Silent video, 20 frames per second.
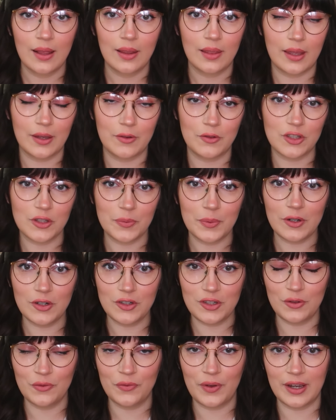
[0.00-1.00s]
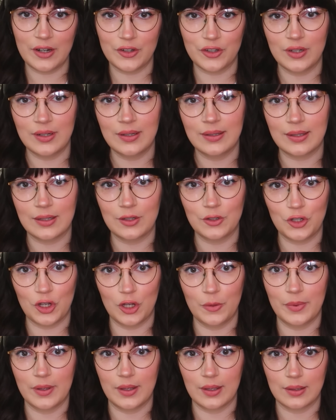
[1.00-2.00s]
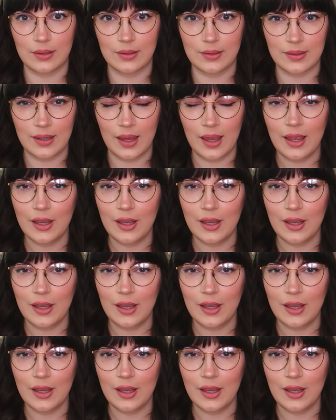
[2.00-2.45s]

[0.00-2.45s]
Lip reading: like respiratory infections and tumours.